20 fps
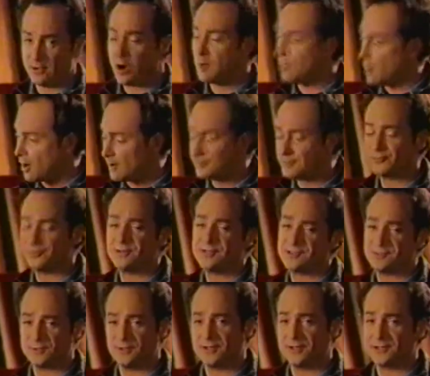Are palm
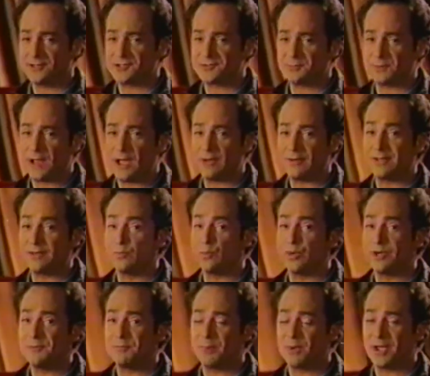trees really going to sprout in
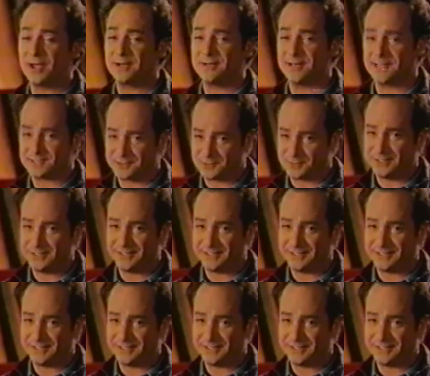Winnipeg next